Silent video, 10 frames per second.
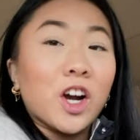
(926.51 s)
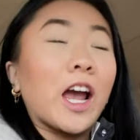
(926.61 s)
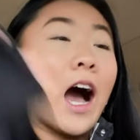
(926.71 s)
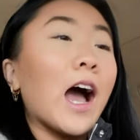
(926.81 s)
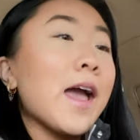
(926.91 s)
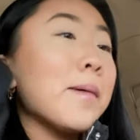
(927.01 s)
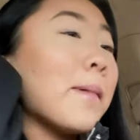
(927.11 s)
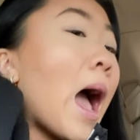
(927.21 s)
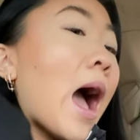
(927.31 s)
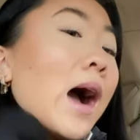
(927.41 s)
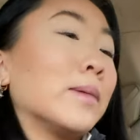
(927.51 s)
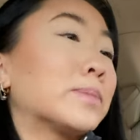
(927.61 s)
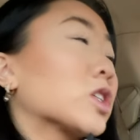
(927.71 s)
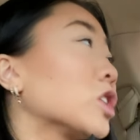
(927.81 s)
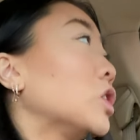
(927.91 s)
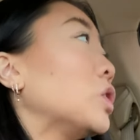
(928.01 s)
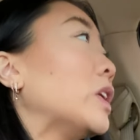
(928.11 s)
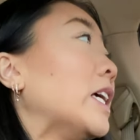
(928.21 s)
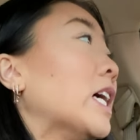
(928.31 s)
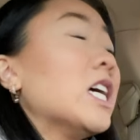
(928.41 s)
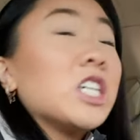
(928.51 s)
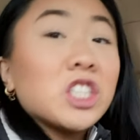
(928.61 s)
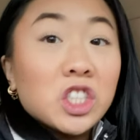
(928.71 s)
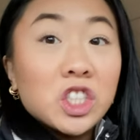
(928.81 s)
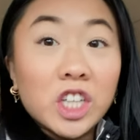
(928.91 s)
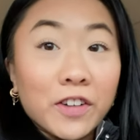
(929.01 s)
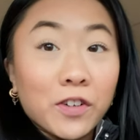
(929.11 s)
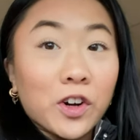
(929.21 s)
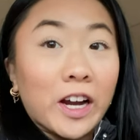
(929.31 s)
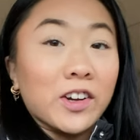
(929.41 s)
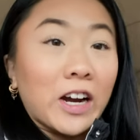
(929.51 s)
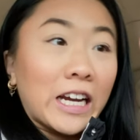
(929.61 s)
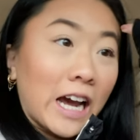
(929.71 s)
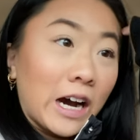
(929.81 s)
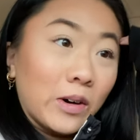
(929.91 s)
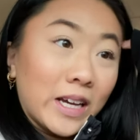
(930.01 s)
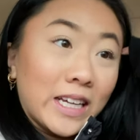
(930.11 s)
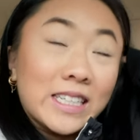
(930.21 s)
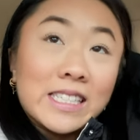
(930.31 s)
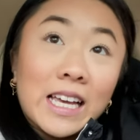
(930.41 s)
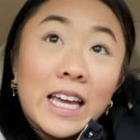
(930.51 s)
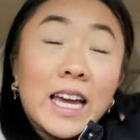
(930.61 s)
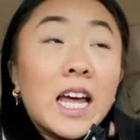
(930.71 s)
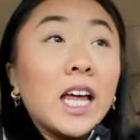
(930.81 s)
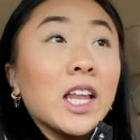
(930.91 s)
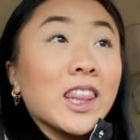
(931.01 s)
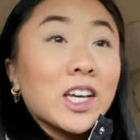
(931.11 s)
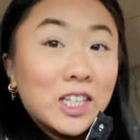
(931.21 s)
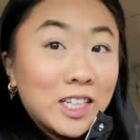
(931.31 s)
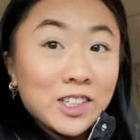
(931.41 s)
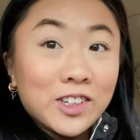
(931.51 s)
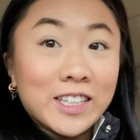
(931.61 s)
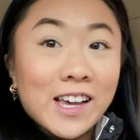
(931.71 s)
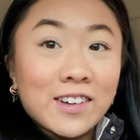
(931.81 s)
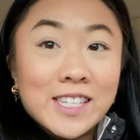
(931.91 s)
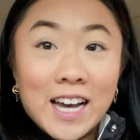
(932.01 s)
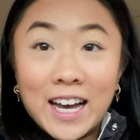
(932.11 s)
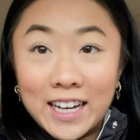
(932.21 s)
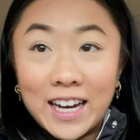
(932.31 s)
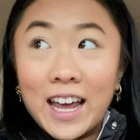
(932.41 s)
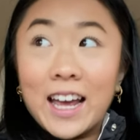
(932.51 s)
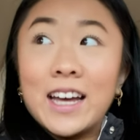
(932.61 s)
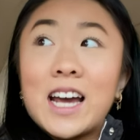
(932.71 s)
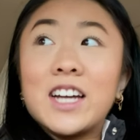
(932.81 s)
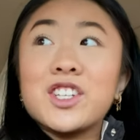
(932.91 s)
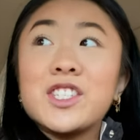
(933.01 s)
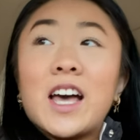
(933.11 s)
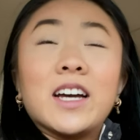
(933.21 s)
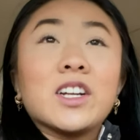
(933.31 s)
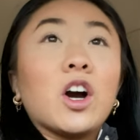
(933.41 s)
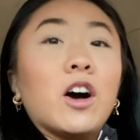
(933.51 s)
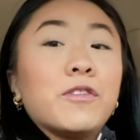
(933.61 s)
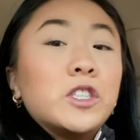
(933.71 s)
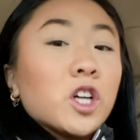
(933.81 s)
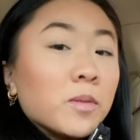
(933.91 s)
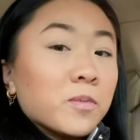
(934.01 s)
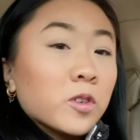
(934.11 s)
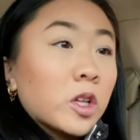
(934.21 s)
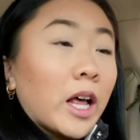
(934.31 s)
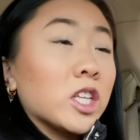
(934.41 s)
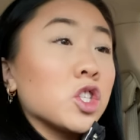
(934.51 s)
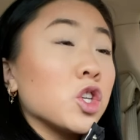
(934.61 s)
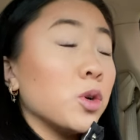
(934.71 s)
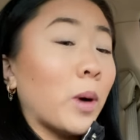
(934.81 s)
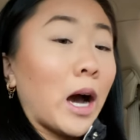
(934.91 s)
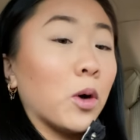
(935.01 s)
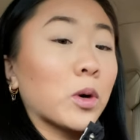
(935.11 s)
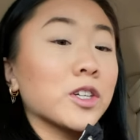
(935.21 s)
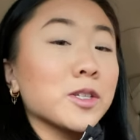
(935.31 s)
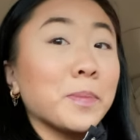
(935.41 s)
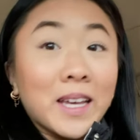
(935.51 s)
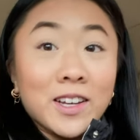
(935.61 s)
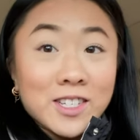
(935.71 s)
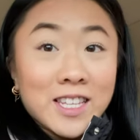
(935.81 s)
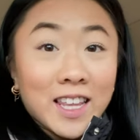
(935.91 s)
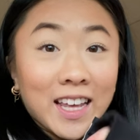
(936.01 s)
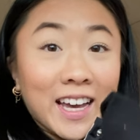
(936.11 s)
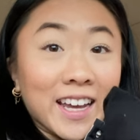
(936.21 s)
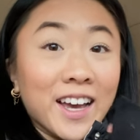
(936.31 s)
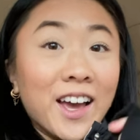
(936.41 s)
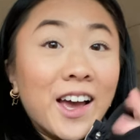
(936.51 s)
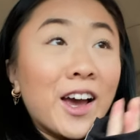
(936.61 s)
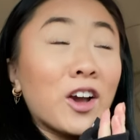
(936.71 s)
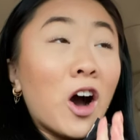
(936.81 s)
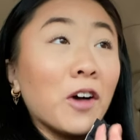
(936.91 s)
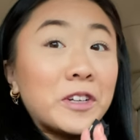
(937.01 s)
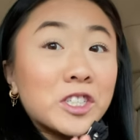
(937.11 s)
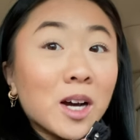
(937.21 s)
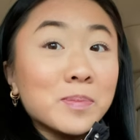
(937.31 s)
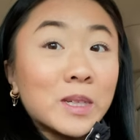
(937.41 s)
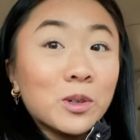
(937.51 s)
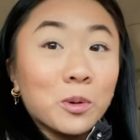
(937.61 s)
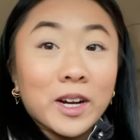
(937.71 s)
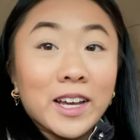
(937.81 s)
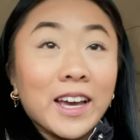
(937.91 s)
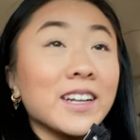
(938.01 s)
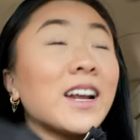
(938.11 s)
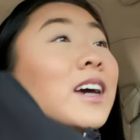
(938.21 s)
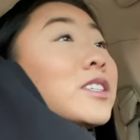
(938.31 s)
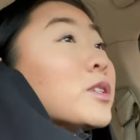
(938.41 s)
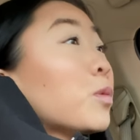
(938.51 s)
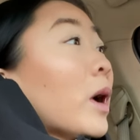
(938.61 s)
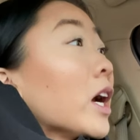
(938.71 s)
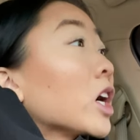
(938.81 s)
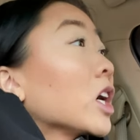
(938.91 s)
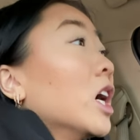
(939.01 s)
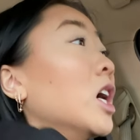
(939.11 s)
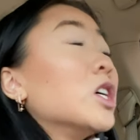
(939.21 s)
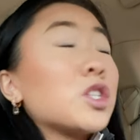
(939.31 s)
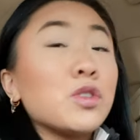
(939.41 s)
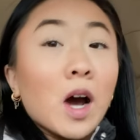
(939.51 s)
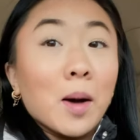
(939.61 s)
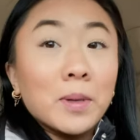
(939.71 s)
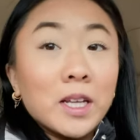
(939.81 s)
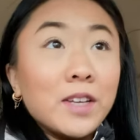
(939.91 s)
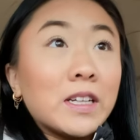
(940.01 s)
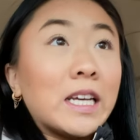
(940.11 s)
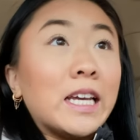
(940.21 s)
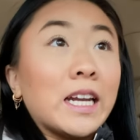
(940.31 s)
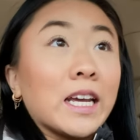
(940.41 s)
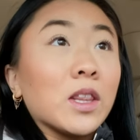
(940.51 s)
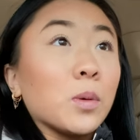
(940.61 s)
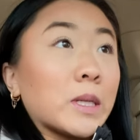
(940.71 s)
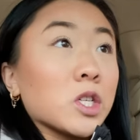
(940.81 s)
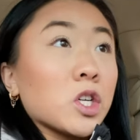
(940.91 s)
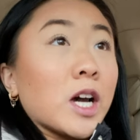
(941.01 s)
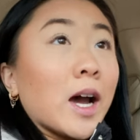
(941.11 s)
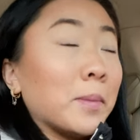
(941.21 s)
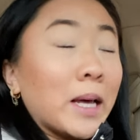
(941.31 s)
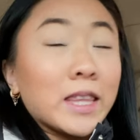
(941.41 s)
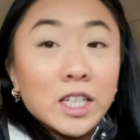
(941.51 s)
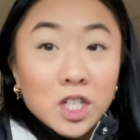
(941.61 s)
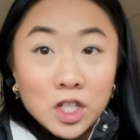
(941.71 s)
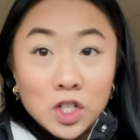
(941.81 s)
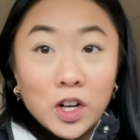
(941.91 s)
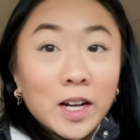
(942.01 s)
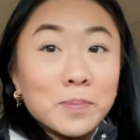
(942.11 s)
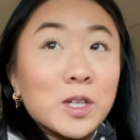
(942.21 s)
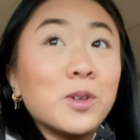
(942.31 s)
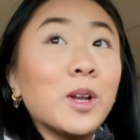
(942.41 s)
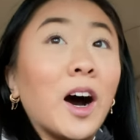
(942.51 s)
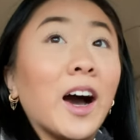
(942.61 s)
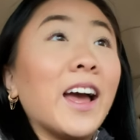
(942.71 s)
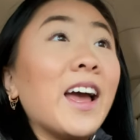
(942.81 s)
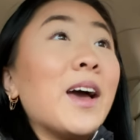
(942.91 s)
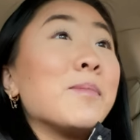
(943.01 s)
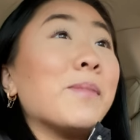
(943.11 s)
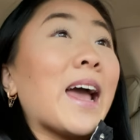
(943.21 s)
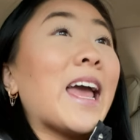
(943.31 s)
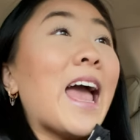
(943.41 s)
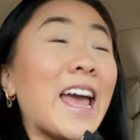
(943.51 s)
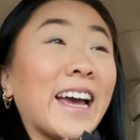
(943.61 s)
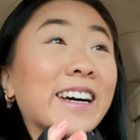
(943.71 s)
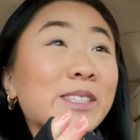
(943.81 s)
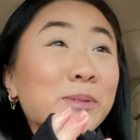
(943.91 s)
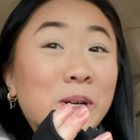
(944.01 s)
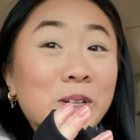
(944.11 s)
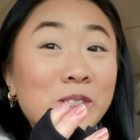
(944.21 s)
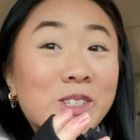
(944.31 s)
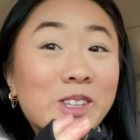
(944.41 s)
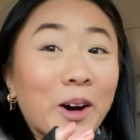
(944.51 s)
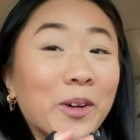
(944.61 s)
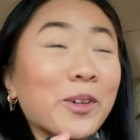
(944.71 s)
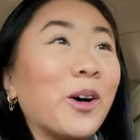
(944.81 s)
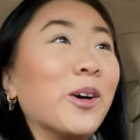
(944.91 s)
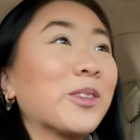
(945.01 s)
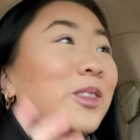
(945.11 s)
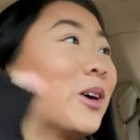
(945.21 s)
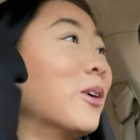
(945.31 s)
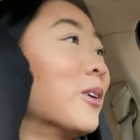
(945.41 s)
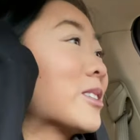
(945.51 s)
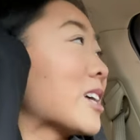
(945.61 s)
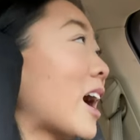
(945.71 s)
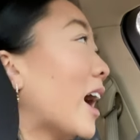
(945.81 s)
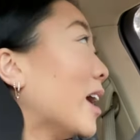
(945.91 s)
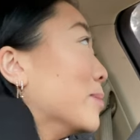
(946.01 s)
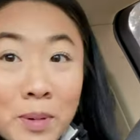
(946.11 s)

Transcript: I am absolutely shivering right now. It is like 30 degrees outside and I just sat in a coffee shop for like 2 hours. But here's the thing, coffee shops in Oregon, I swear, do not believe in heating in the winter time. Like, they just straight up do not. My hands were so cold the whole time.